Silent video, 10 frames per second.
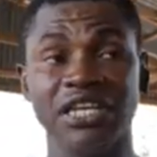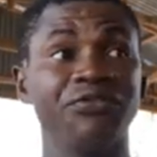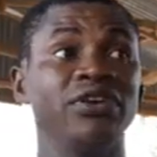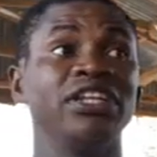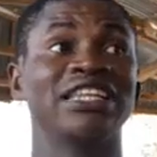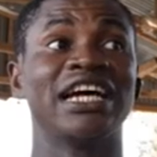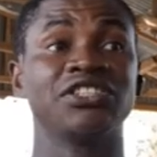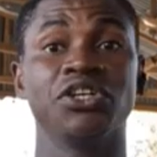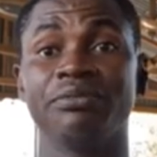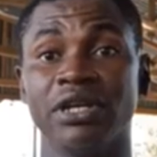Even it
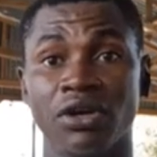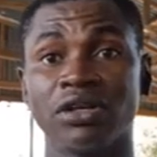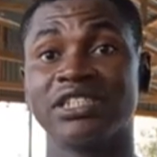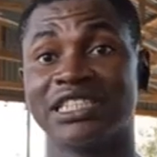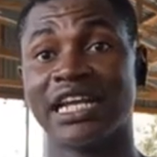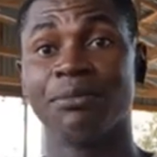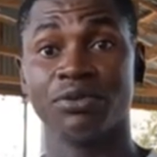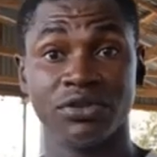has not been long, they started